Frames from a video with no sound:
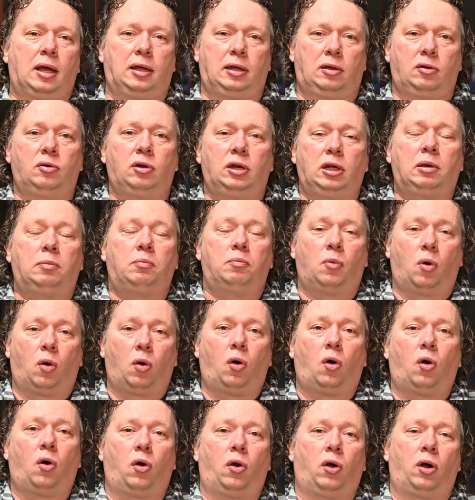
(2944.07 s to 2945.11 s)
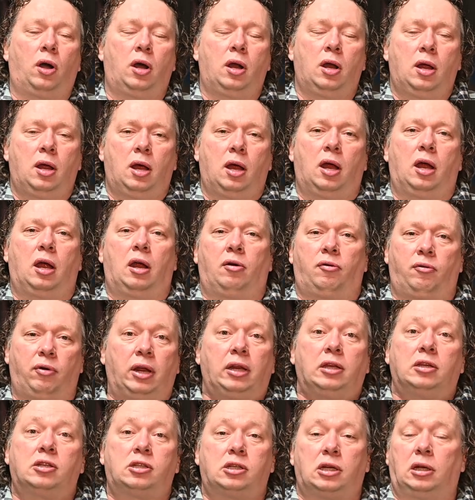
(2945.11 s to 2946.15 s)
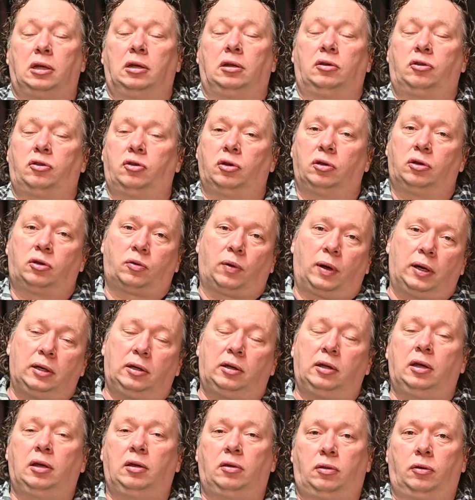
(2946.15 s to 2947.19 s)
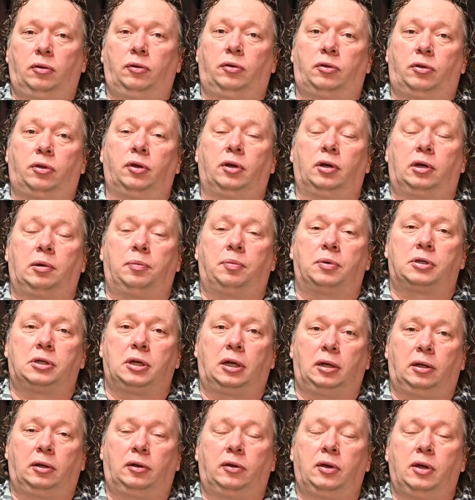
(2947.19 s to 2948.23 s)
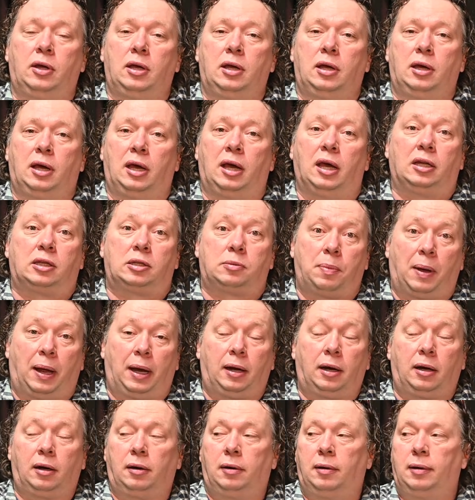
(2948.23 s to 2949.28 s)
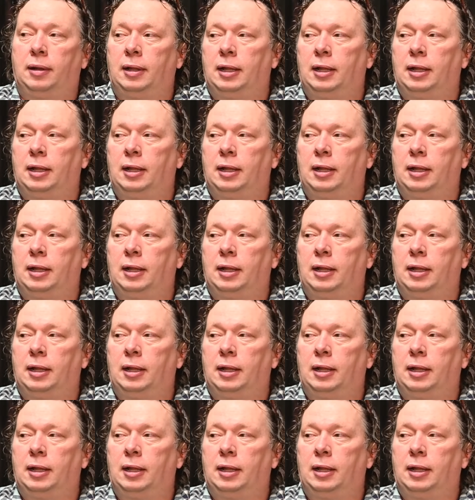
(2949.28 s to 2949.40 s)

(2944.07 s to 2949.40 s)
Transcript: you need more rinsing. 20 to 30%, it's better.